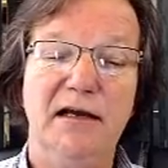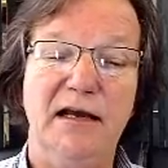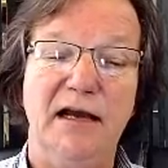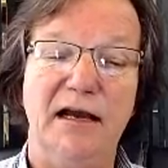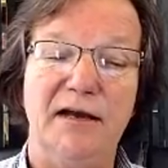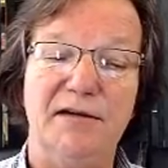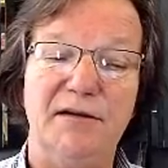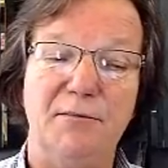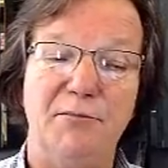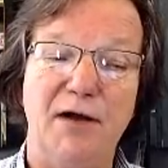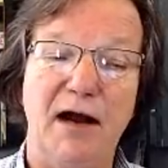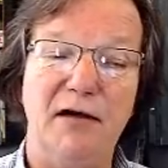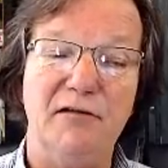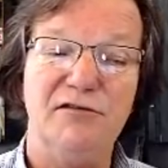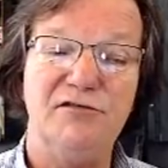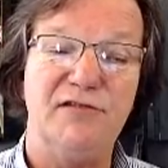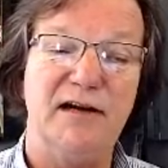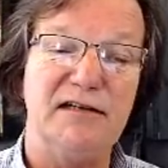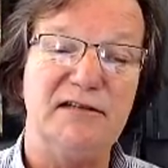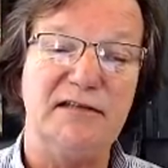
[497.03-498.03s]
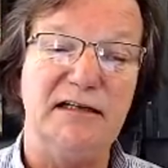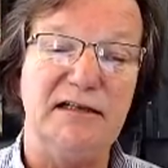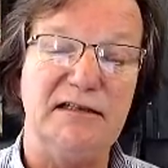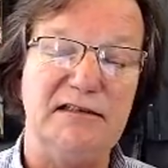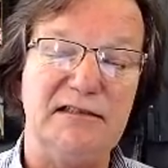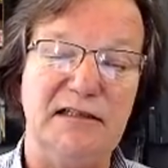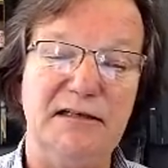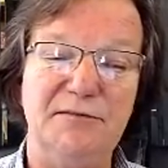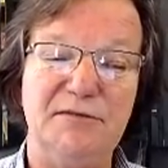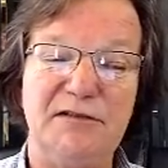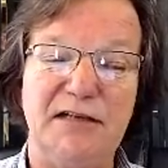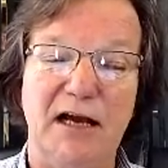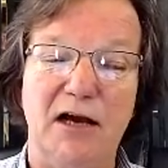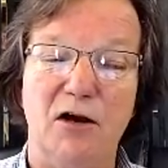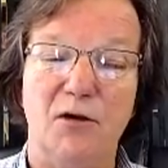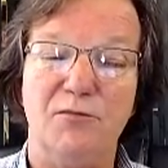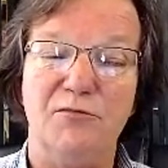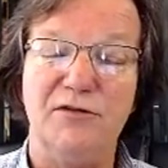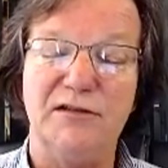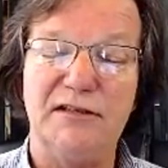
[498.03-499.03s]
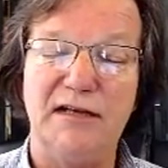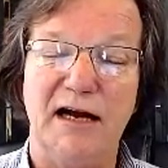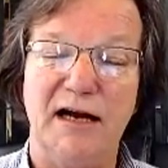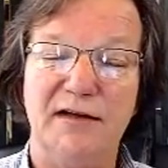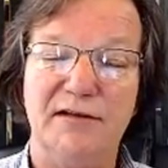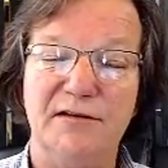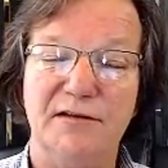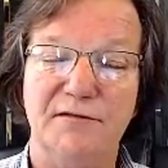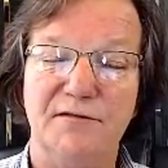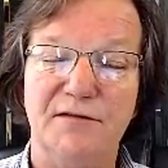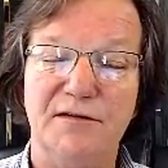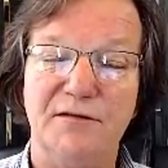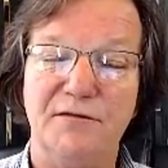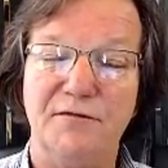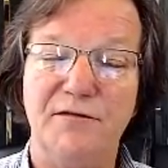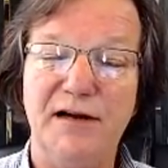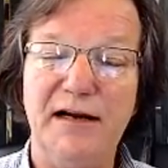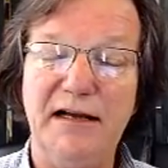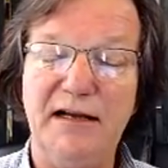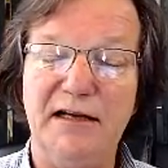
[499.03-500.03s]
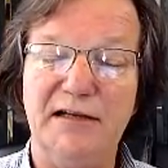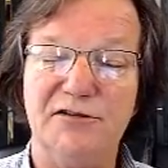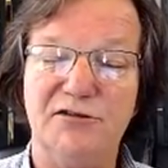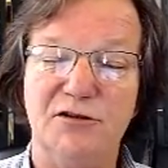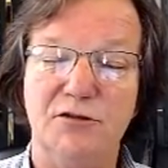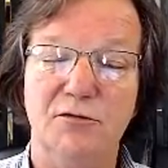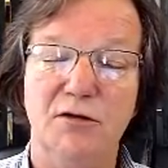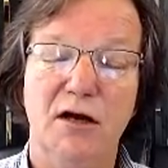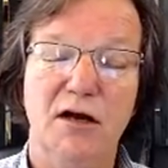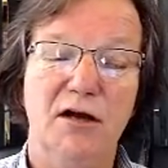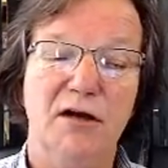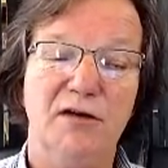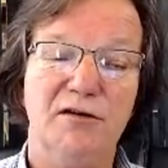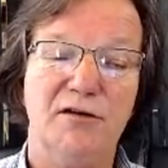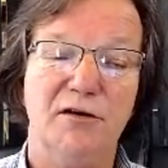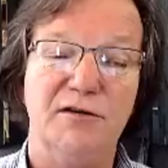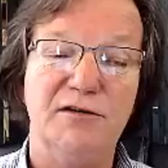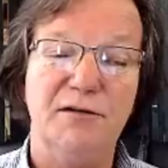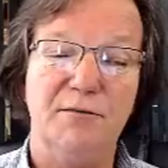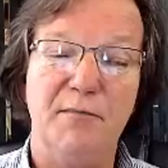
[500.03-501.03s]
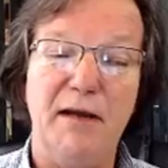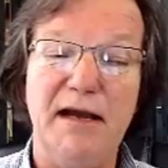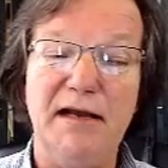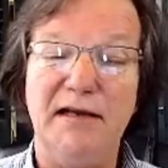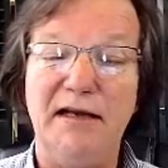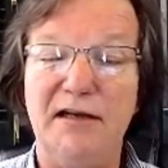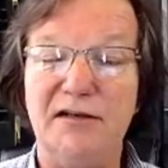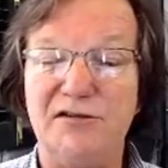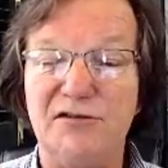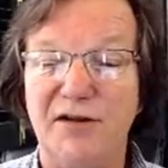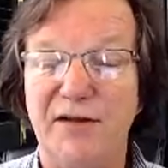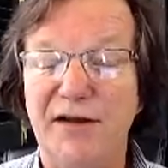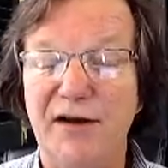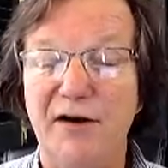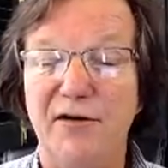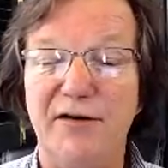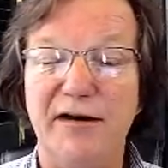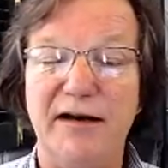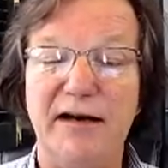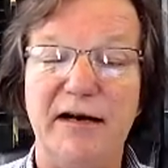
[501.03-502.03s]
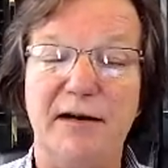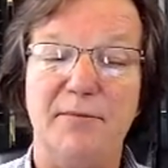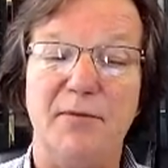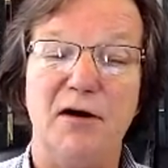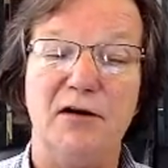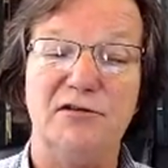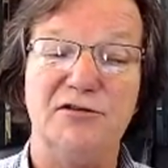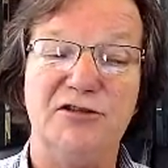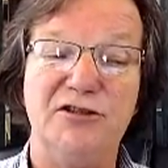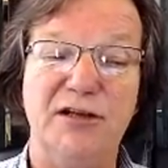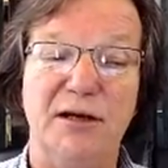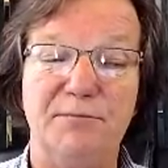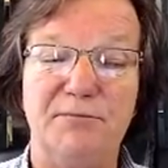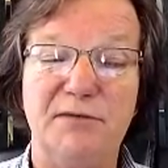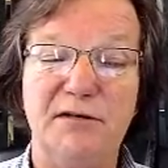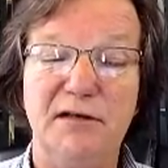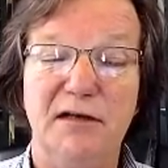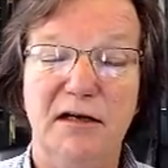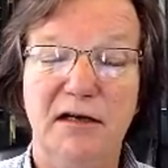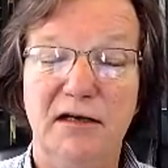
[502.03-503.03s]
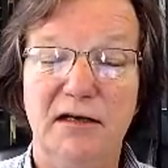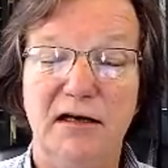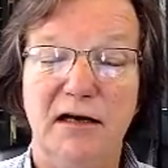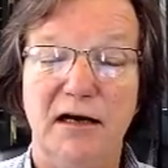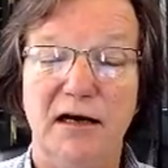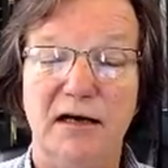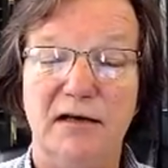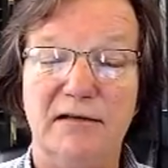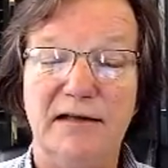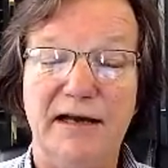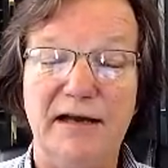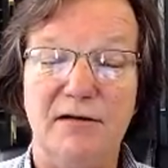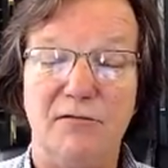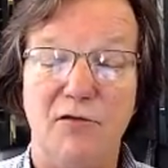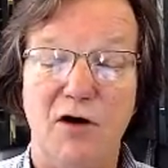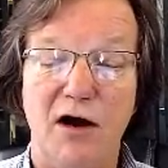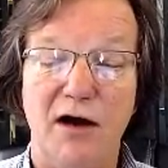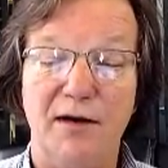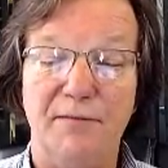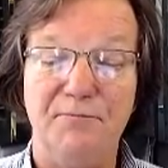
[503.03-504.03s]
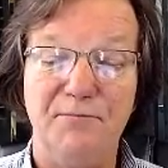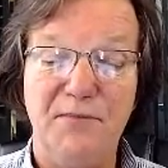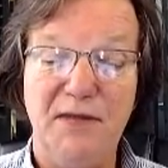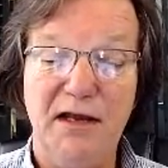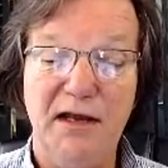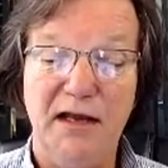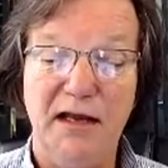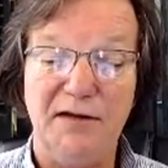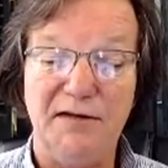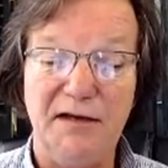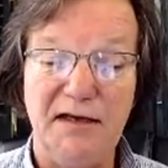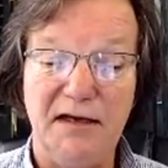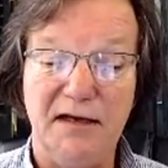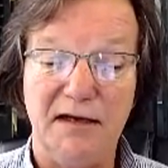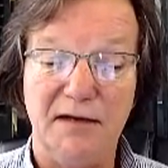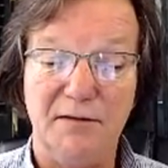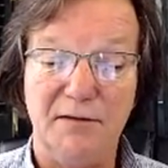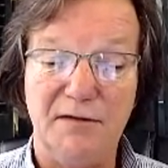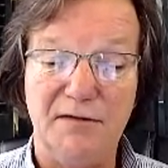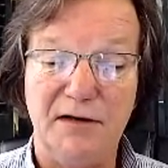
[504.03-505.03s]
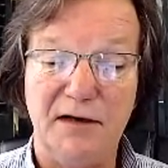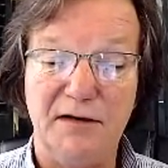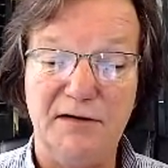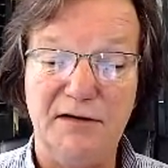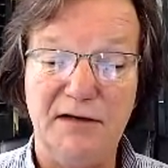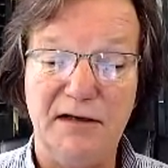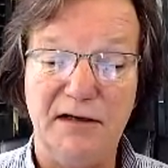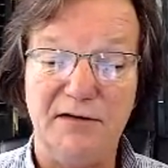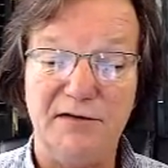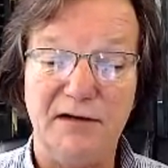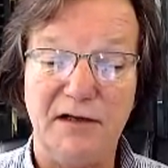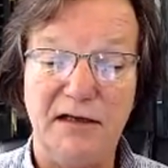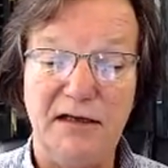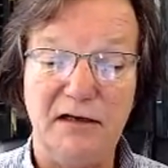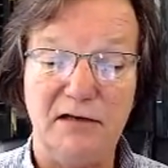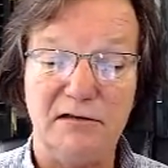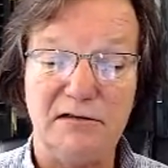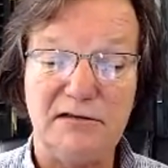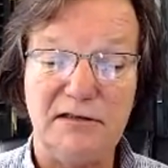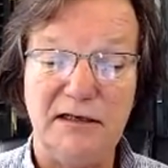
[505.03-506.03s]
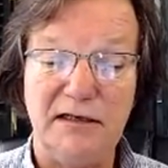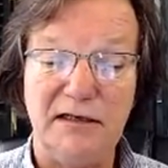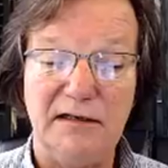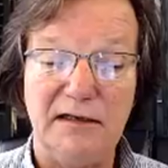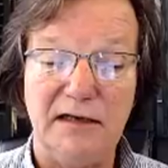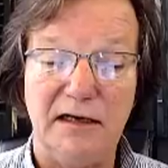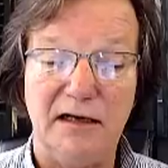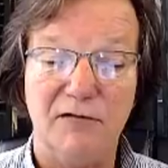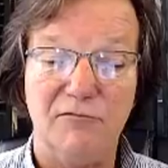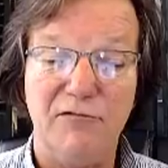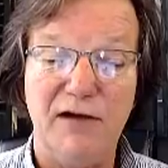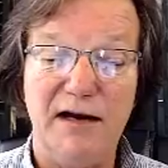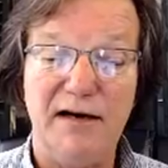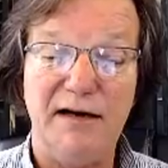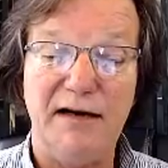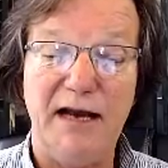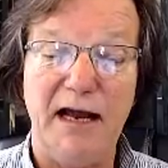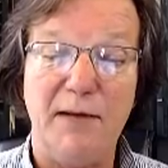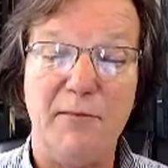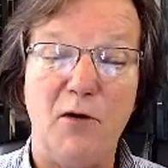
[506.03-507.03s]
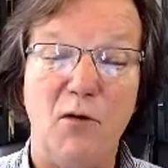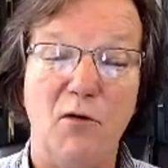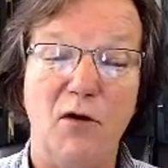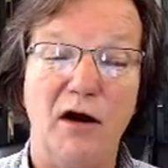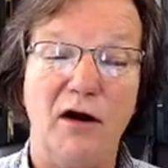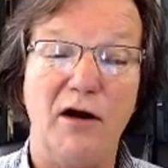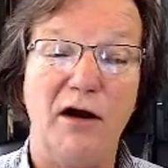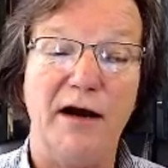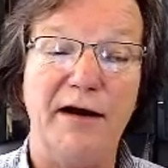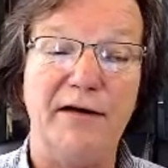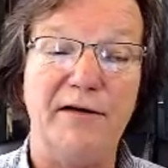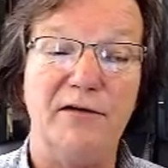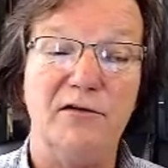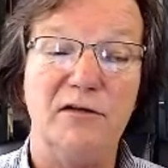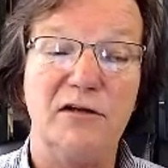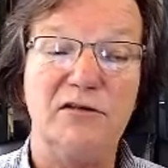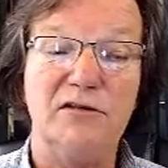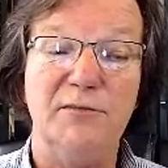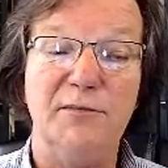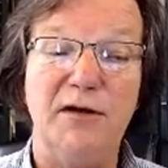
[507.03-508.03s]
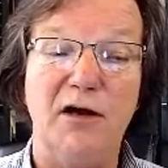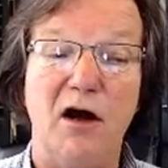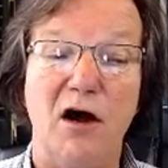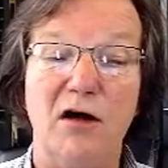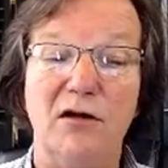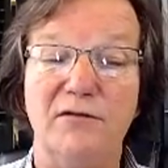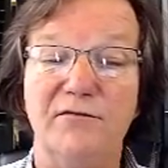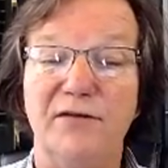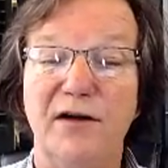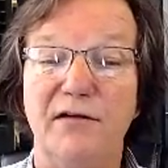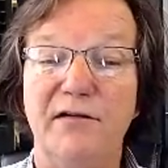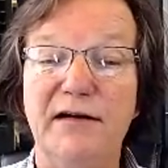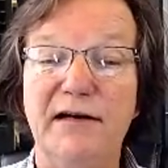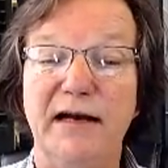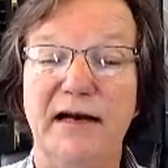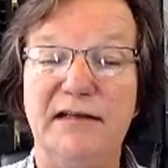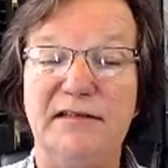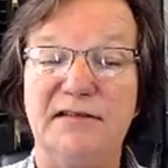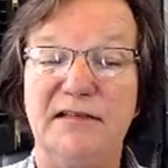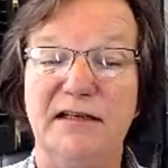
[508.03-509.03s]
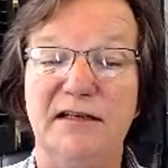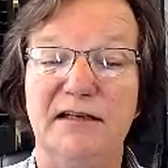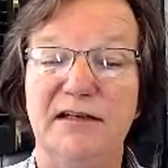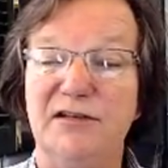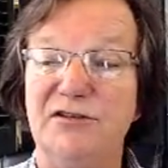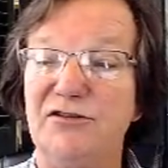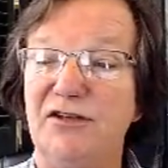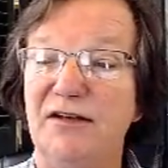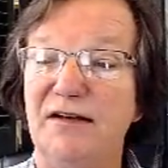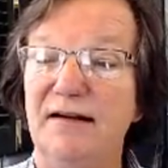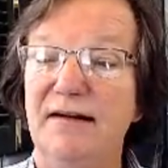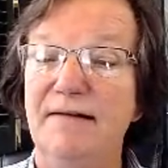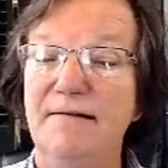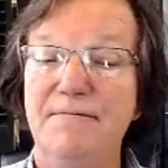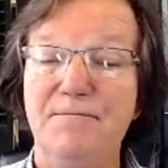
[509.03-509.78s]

And the brown dressing seems to help retard the, the fritting issue during the making, so they don't end up all chipped. Uh, later on. And the, uh, the, the, the, gilt and uh, red enamel work on it looked to be all in very nice condition.